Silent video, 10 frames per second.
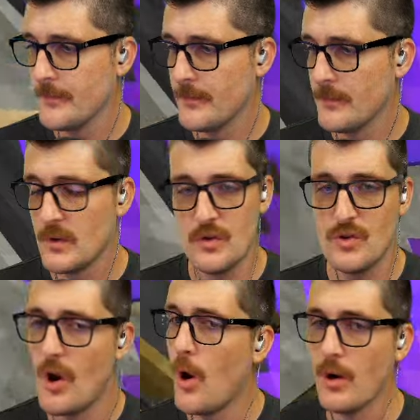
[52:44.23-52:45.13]

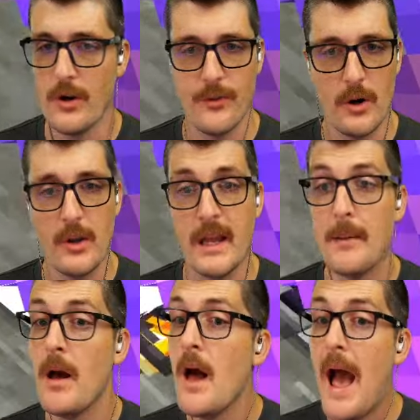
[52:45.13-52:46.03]
So good for early game.
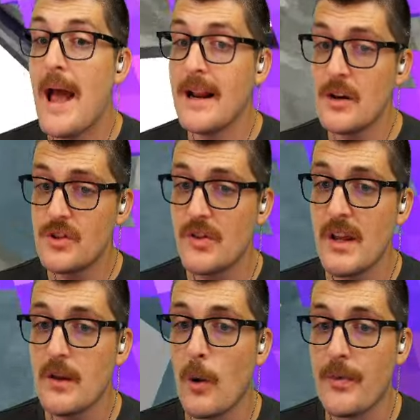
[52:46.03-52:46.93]
And here's the thing,
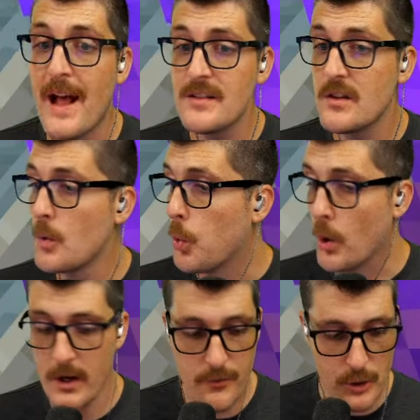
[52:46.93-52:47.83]
though. That's the
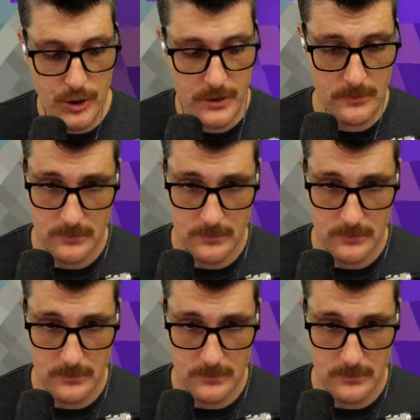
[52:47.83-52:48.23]
wooden version.